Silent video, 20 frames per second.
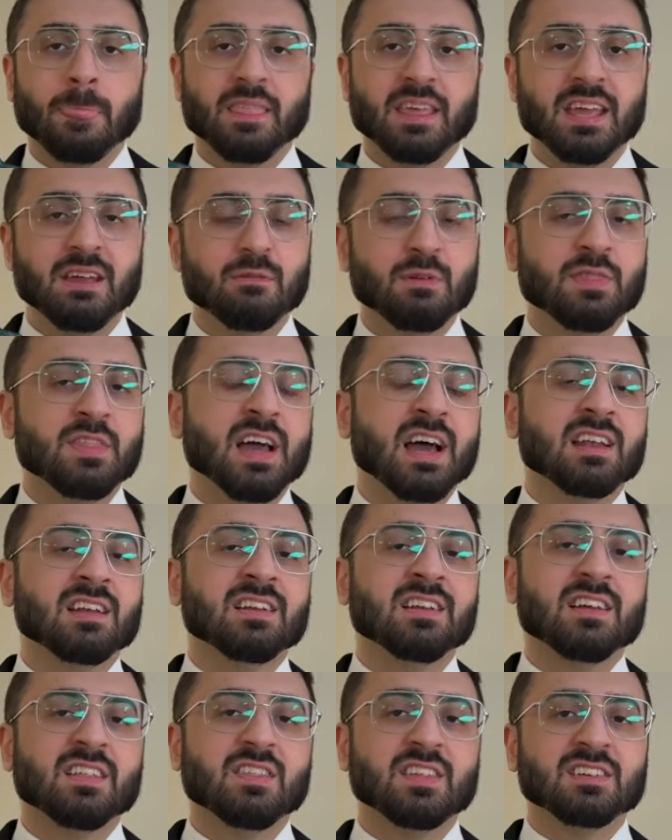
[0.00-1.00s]
even then,
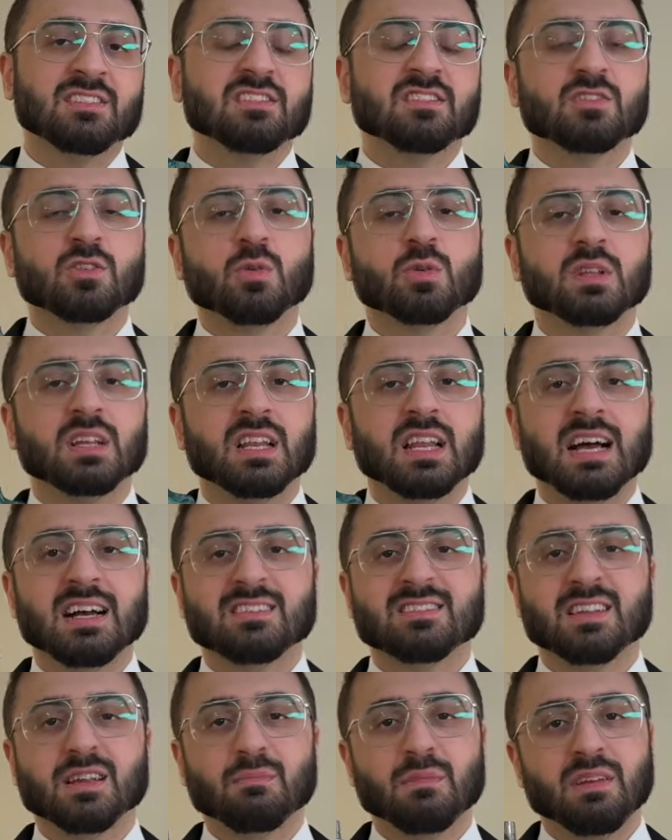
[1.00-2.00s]
this is only
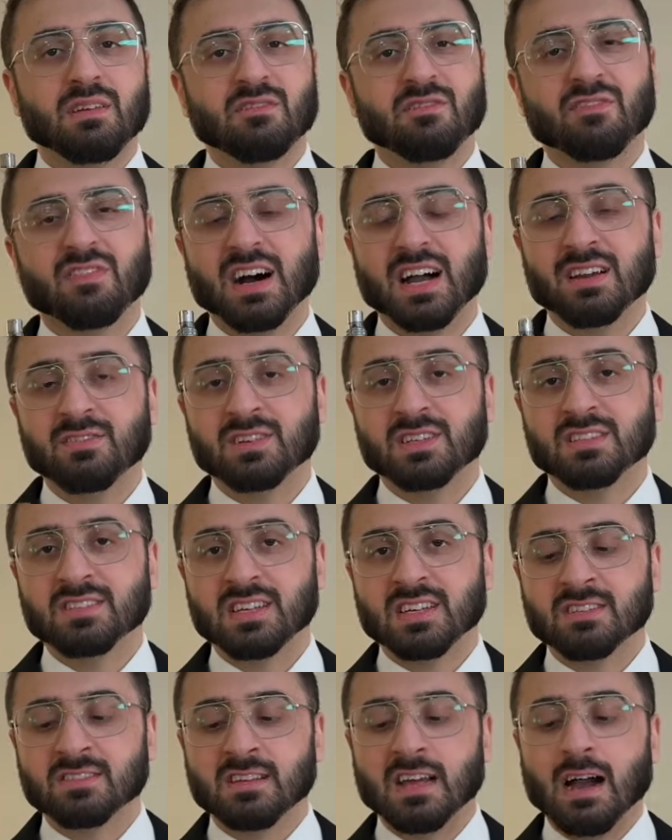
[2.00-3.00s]
lasting me 5 to
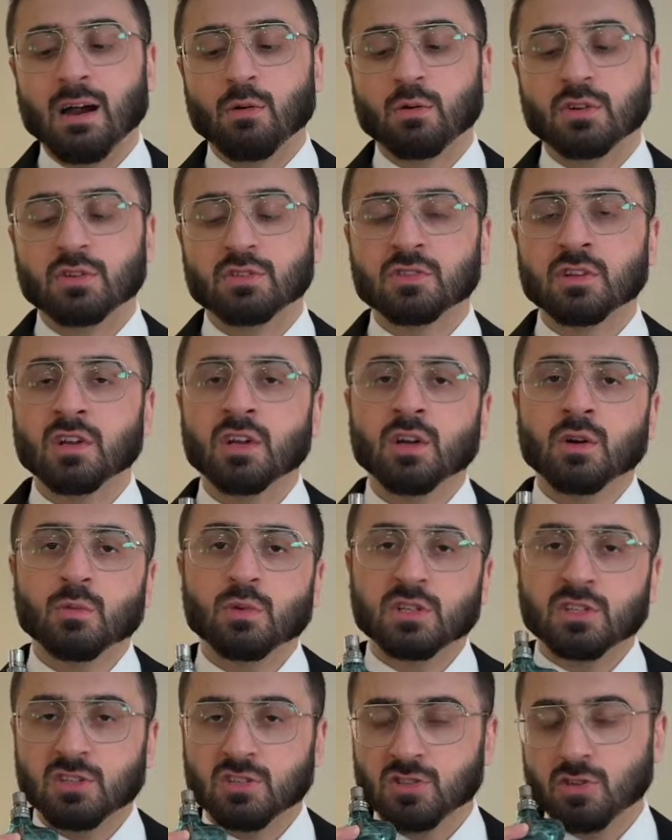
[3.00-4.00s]
6 hours,
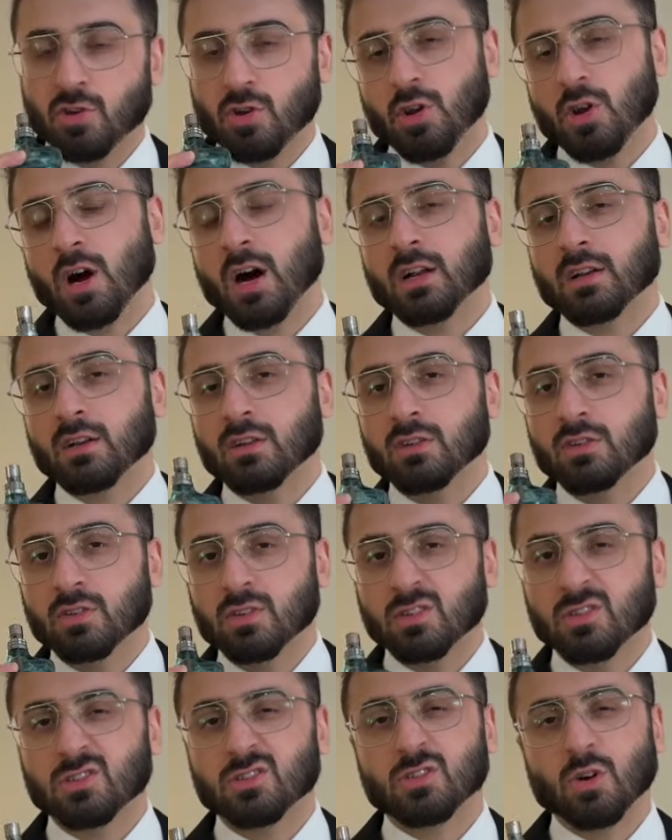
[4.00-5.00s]
which is not
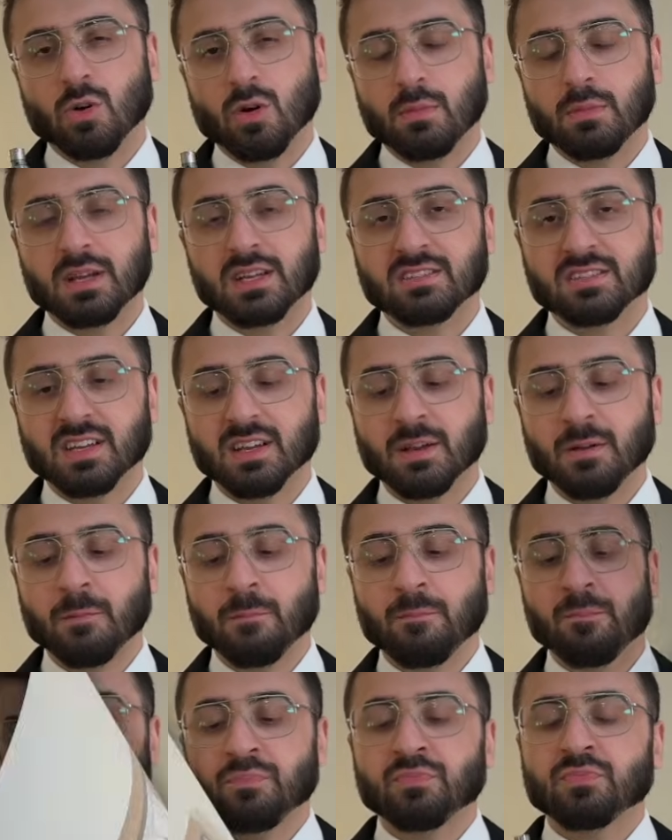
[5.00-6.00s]
so amazing.
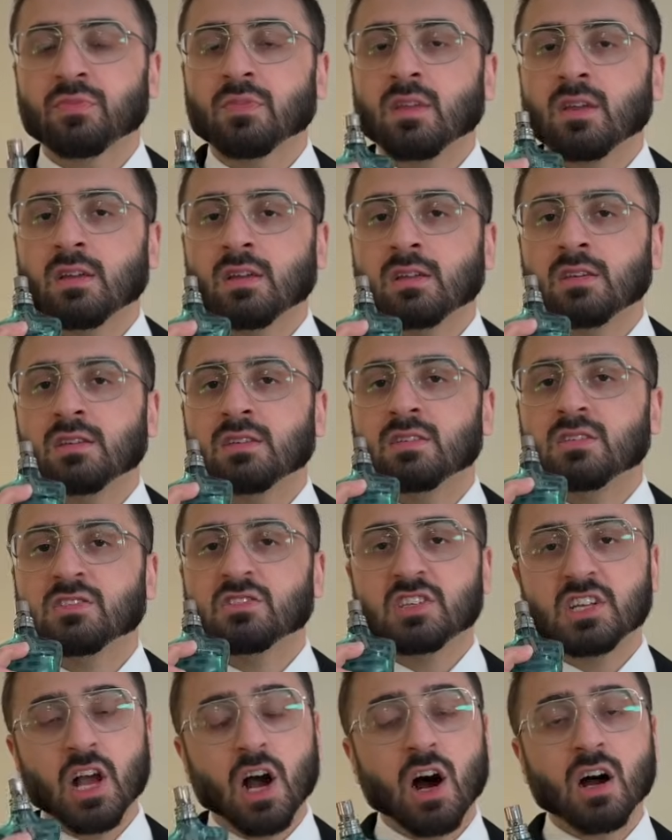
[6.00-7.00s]

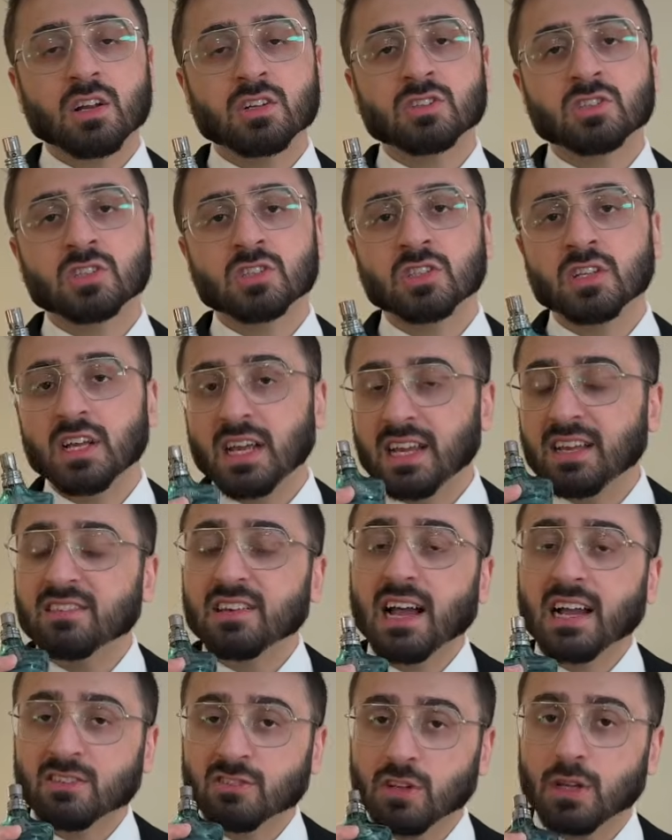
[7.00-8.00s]
Sillage is
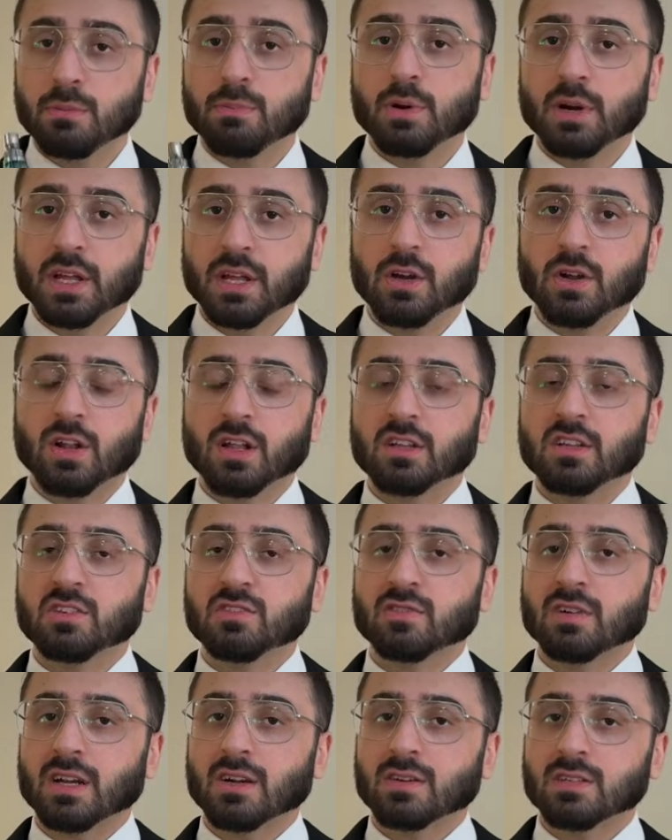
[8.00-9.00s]
actually pretty good on this
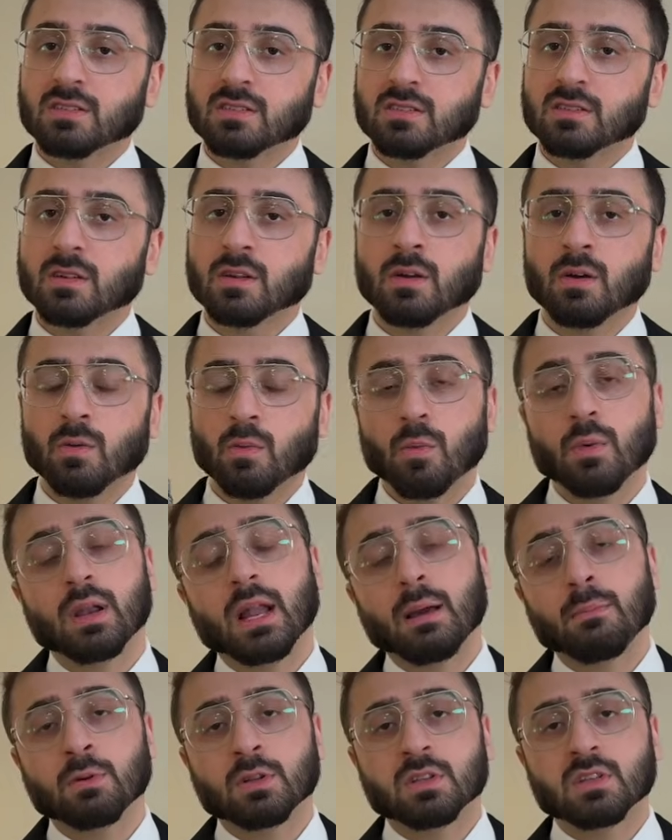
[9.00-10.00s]
fragrance. When
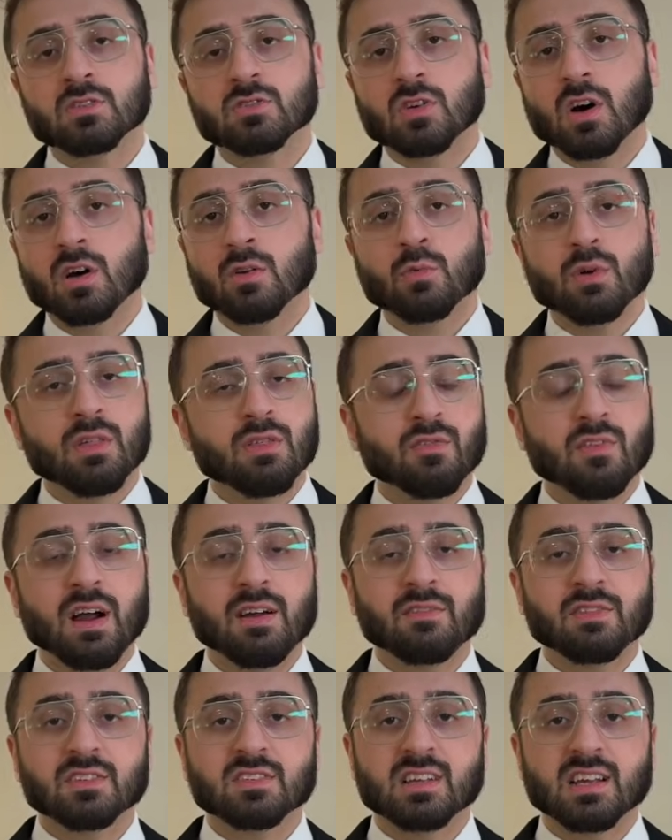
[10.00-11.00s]
I put this on with 5
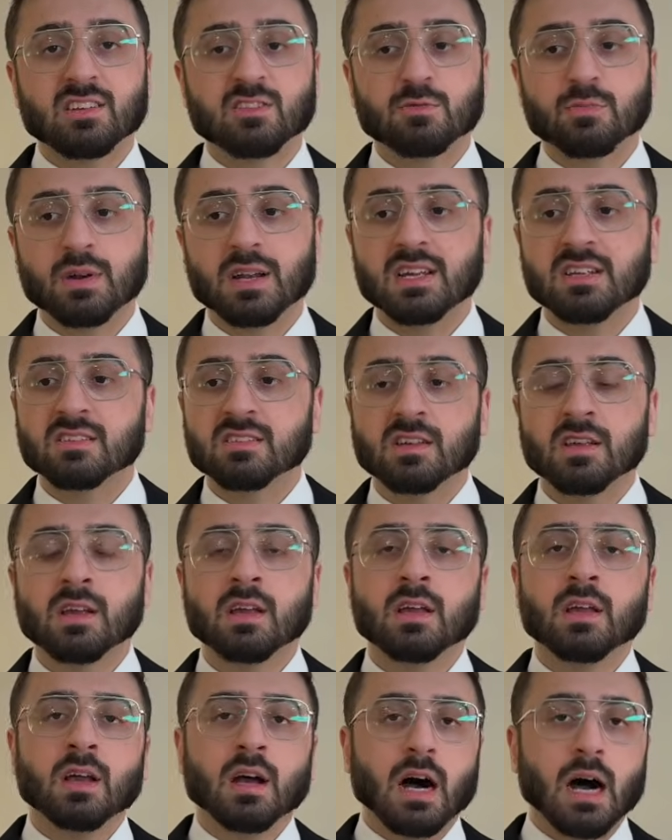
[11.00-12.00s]
to 6 sprays,
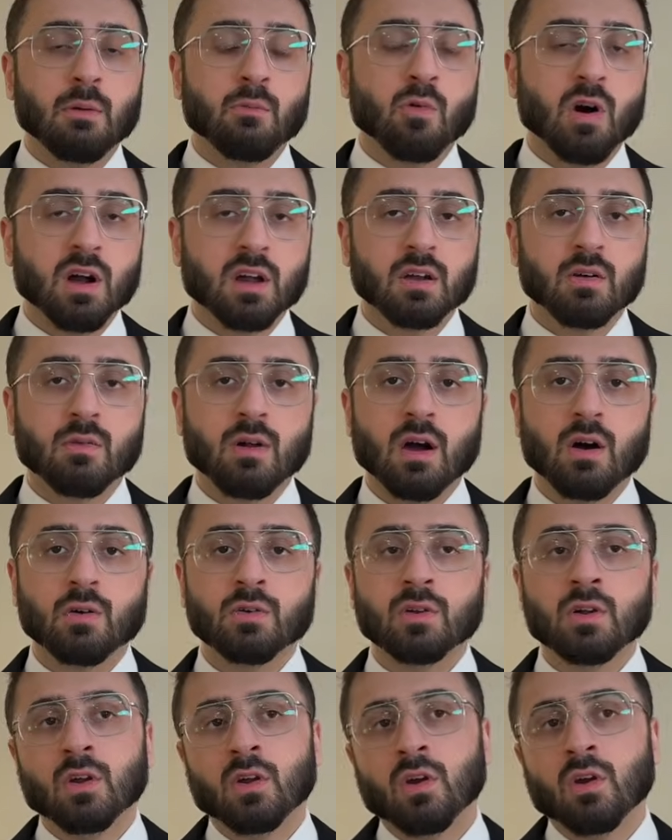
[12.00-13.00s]
I'm walking around
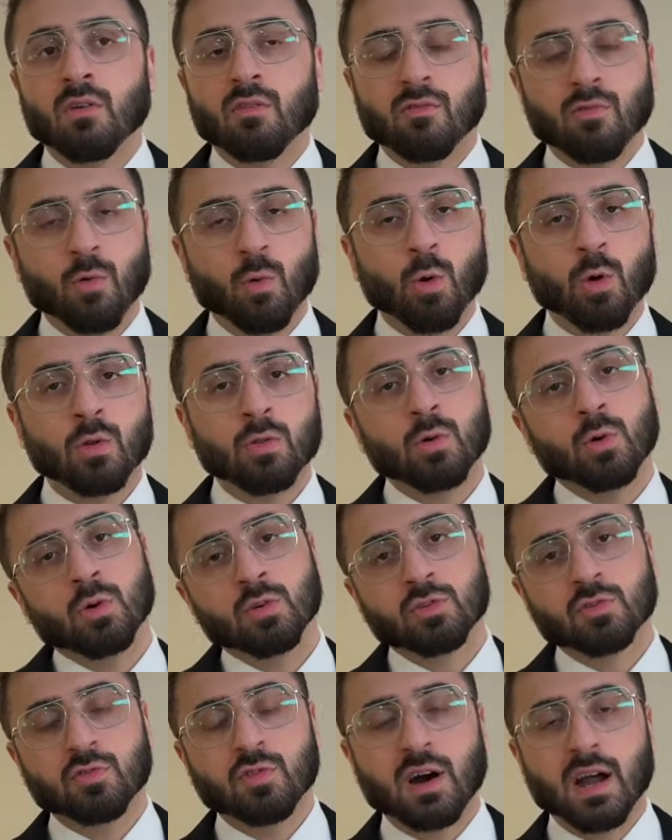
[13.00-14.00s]
for
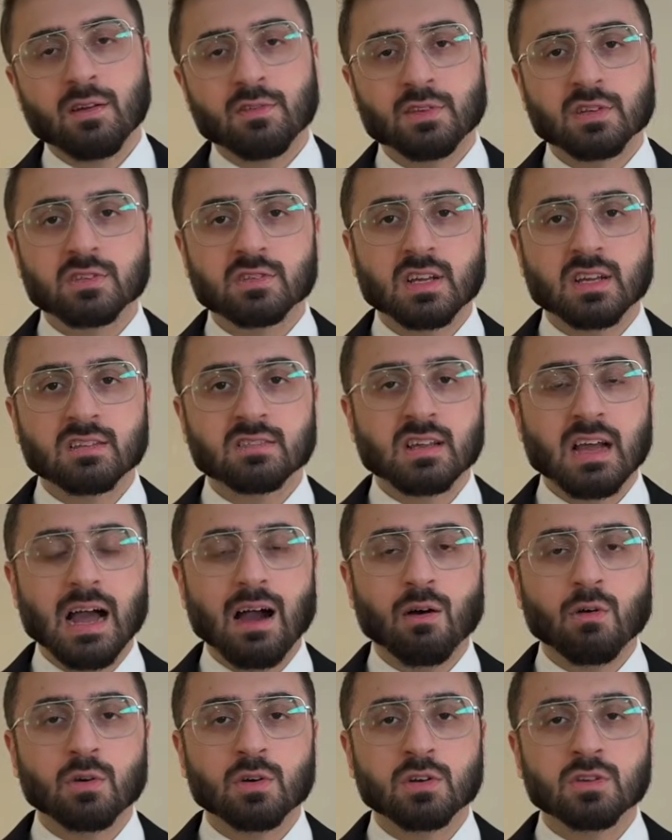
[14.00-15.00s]
those 5 to 6
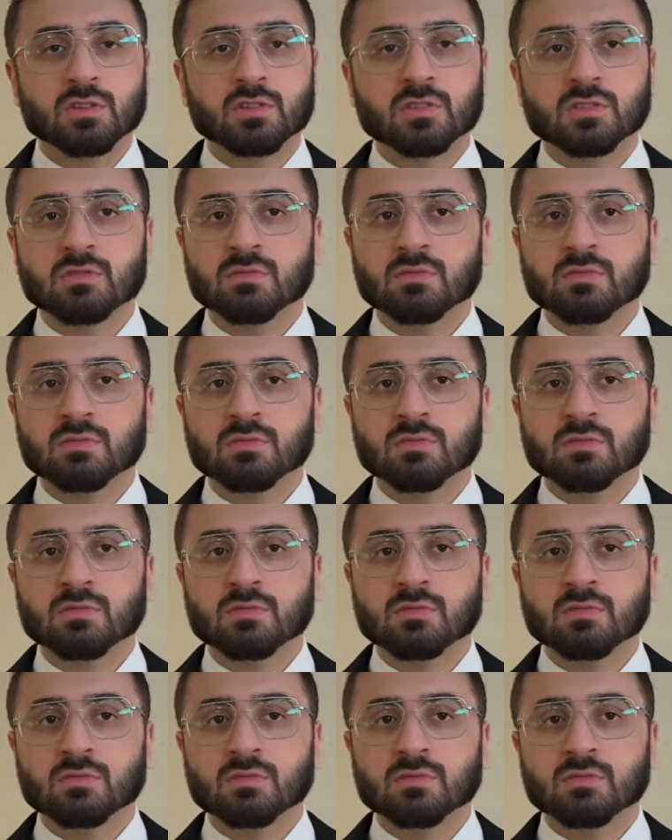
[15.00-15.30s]
hours.